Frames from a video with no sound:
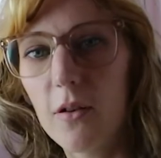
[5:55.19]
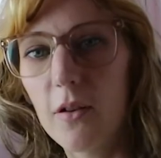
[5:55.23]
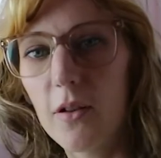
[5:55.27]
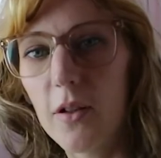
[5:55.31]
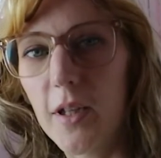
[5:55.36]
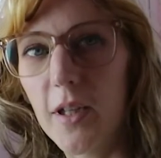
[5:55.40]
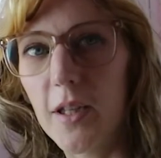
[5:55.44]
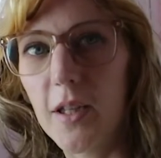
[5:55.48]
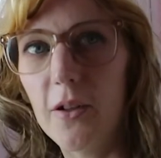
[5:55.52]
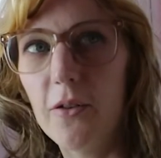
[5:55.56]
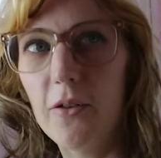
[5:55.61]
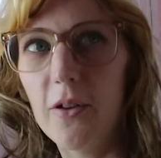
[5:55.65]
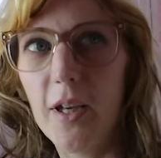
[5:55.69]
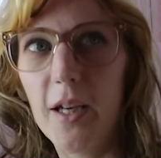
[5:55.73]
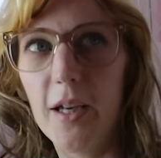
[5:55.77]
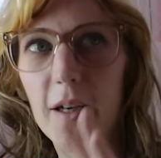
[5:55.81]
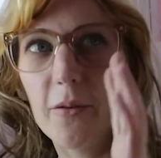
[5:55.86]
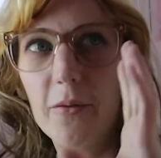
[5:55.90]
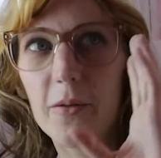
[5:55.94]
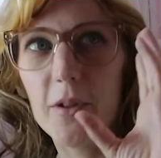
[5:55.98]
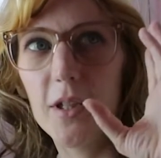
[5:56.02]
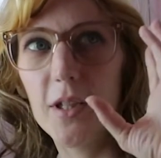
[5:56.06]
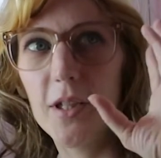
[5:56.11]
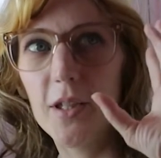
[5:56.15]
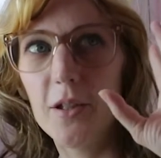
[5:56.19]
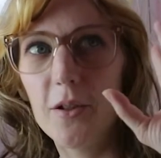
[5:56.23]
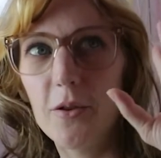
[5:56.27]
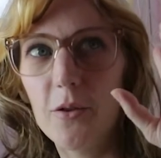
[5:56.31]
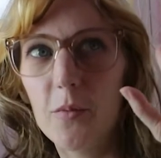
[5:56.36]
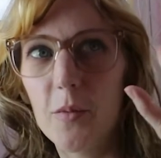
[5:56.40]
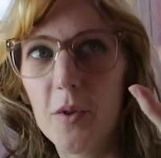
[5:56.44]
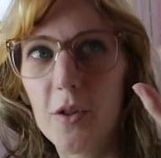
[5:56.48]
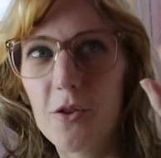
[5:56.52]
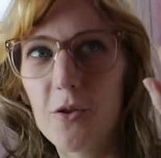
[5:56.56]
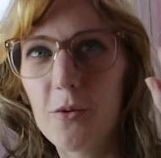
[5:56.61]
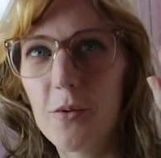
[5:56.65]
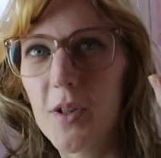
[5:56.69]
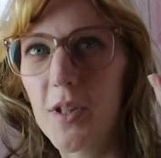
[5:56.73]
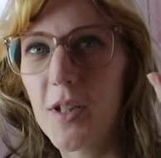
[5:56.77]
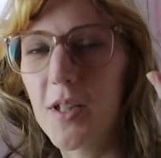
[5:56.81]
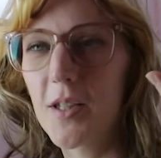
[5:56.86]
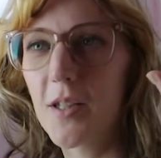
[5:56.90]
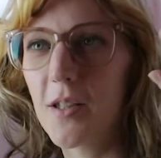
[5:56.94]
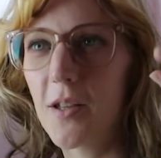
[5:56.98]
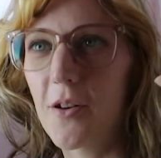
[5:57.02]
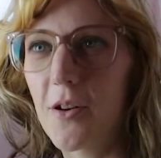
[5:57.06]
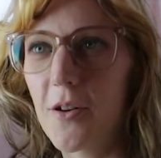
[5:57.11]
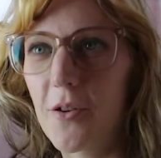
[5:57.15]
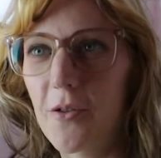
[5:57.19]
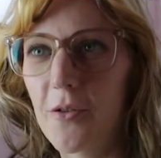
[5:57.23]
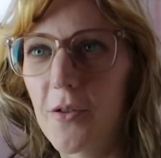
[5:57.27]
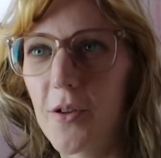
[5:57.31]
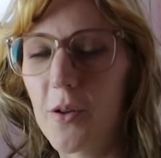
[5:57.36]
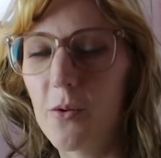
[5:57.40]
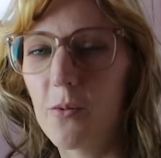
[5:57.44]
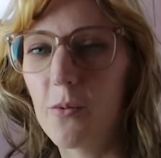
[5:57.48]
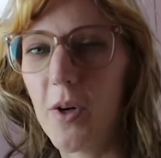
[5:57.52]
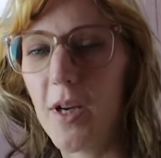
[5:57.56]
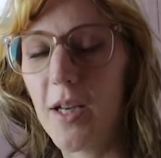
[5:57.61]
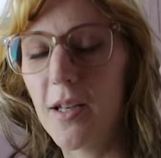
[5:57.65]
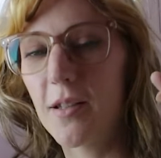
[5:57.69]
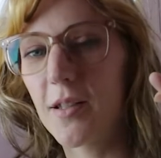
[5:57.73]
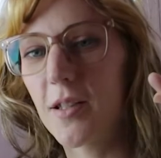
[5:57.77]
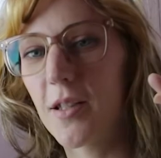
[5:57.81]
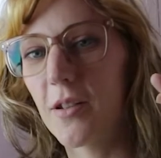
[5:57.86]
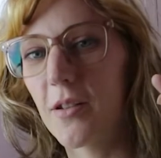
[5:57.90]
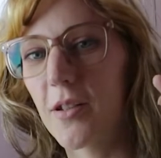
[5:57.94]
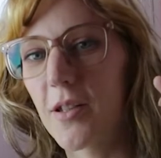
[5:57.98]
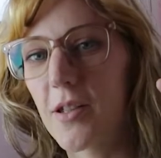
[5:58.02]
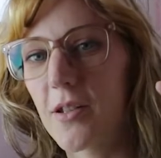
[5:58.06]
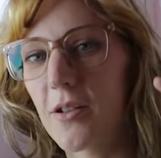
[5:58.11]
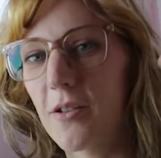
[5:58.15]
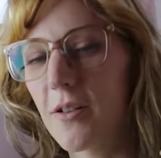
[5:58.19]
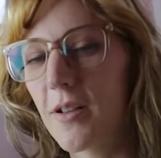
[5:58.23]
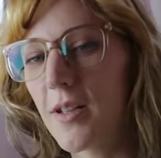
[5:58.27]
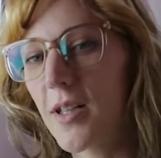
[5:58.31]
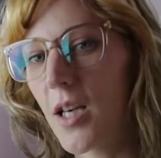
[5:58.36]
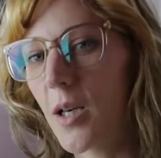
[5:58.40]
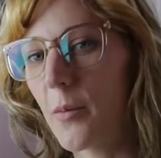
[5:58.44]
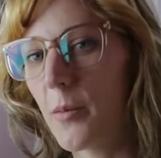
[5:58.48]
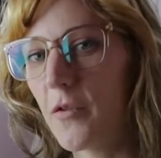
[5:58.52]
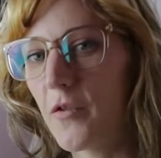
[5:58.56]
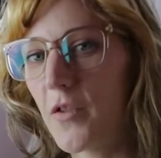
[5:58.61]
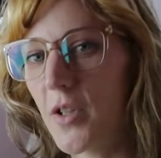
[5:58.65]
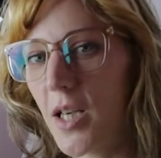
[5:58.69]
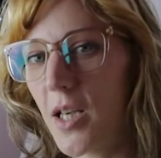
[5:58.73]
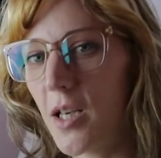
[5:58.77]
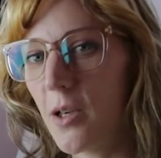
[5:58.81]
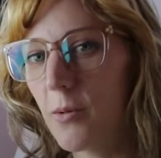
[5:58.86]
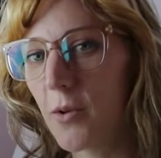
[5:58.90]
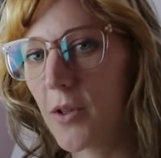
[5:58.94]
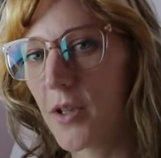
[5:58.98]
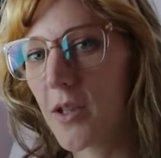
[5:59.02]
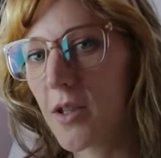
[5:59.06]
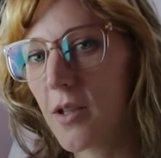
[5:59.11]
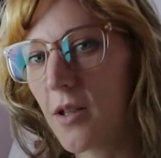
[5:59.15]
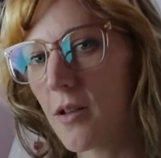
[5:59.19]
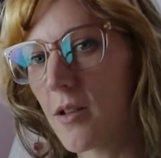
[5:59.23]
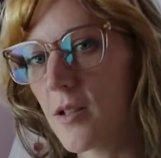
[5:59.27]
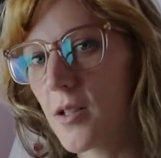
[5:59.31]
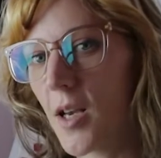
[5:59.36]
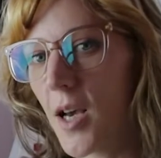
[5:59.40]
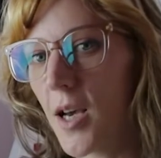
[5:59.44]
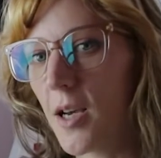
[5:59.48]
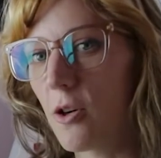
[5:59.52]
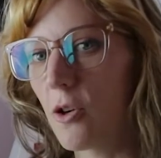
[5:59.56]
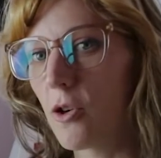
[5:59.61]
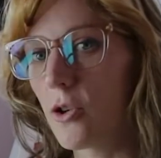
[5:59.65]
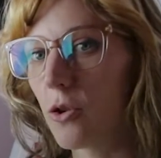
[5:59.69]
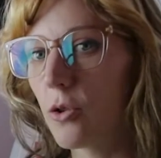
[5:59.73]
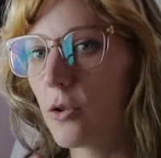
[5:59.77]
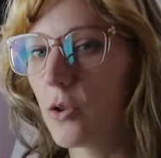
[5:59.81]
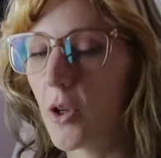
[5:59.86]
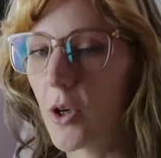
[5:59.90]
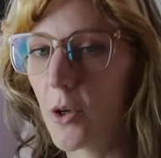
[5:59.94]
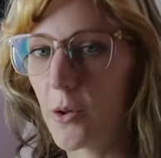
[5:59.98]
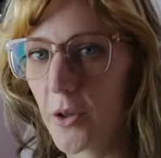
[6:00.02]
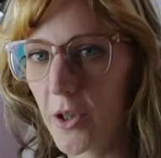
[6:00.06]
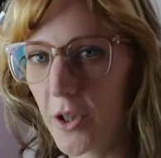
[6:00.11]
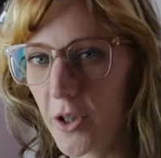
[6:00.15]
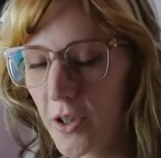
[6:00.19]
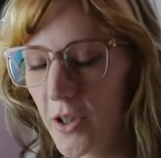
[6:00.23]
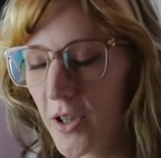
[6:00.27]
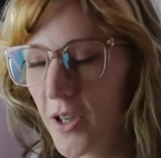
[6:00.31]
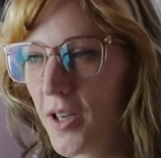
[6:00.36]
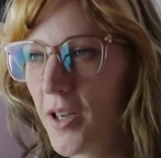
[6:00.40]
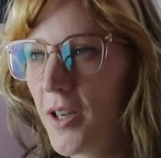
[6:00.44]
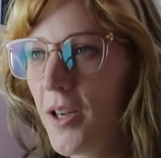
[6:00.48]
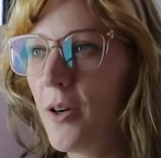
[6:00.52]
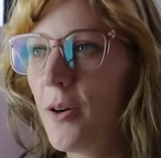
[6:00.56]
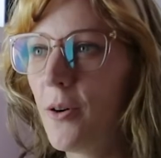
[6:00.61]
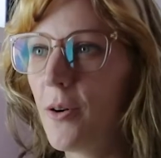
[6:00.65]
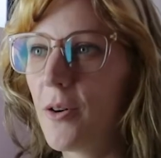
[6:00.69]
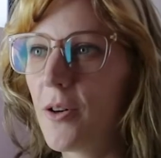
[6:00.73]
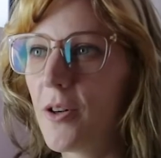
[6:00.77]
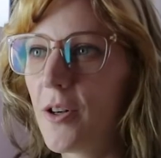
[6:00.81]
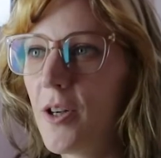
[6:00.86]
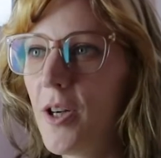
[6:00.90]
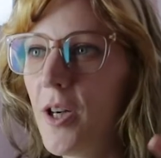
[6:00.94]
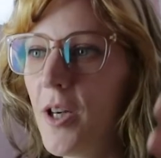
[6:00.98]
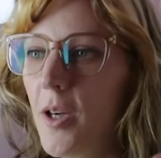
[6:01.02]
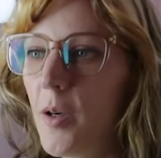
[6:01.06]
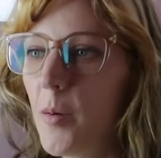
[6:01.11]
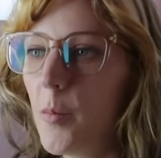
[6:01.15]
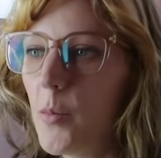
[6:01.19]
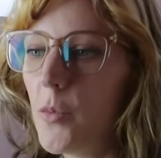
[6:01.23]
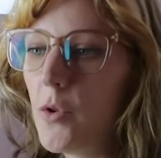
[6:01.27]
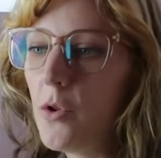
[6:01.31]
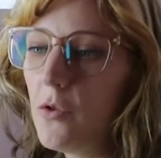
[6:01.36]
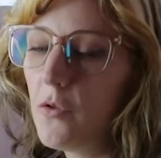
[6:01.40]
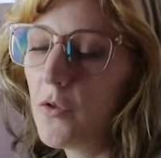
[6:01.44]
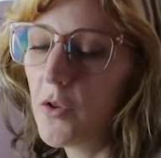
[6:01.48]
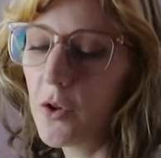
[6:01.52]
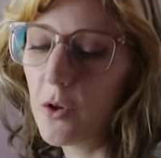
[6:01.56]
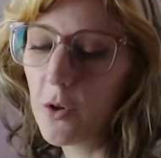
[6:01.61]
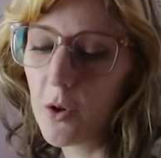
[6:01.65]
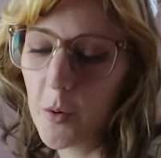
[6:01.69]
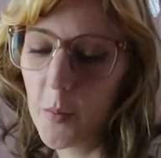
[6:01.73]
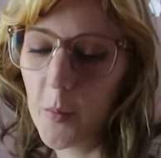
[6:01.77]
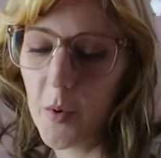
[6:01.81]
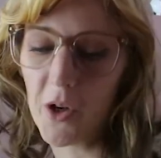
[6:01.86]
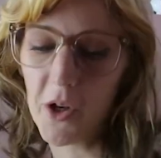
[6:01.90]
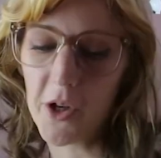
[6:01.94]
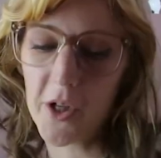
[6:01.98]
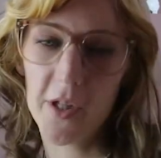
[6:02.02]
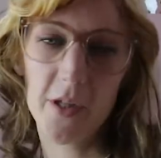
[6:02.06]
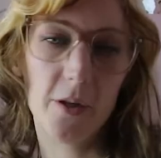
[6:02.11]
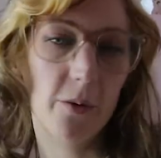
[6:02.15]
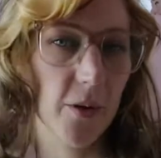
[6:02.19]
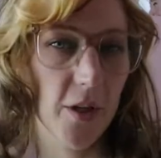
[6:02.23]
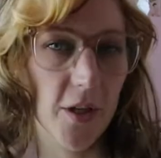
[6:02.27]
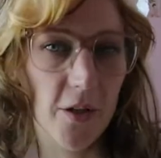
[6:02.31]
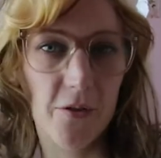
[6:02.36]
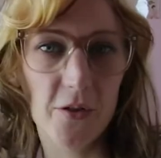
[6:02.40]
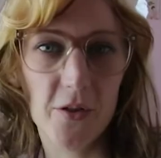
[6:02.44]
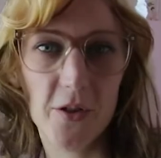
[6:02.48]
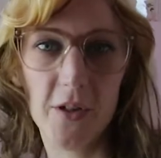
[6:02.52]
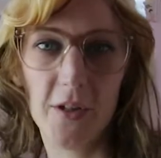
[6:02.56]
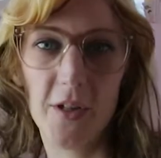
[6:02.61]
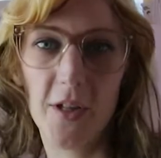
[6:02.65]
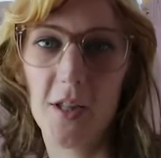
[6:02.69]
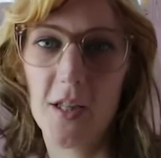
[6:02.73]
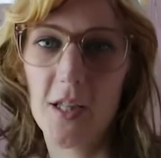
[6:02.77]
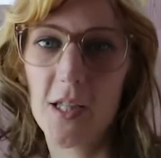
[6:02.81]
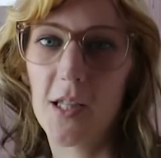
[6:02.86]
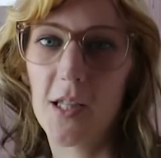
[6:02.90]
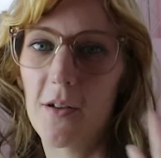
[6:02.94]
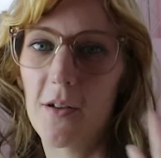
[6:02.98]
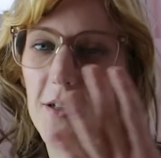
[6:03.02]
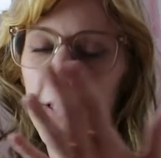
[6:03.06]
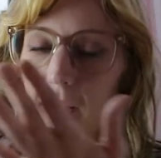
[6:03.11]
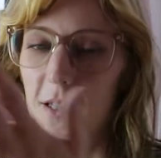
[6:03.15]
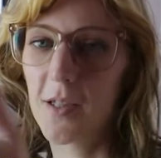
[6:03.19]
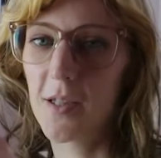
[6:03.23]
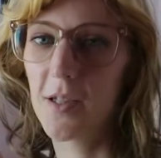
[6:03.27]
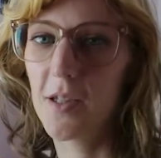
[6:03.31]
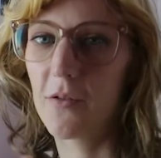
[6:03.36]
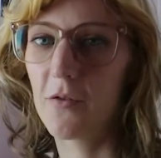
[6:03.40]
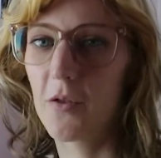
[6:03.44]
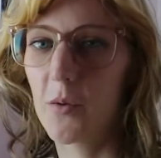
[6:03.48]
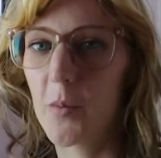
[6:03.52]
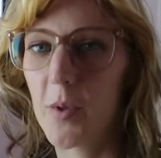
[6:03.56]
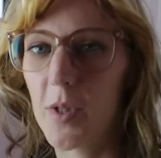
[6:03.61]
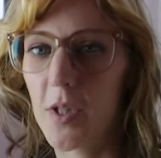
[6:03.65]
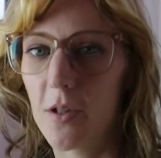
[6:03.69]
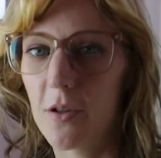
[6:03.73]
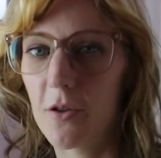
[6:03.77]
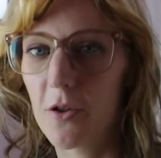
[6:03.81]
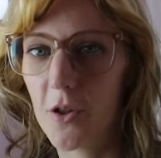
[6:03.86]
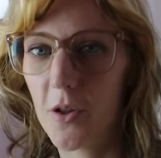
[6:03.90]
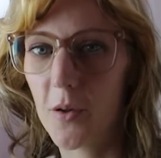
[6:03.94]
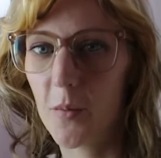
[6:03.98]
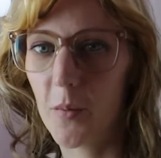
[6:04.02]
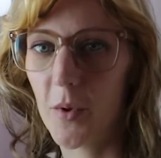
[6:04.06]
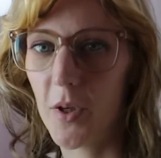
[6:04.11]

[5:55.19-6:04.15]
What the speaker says: Like you can't really do much with the sun other than wait until a certain time of day when the sun is higher or lower, or move your body around so that the is in a different position.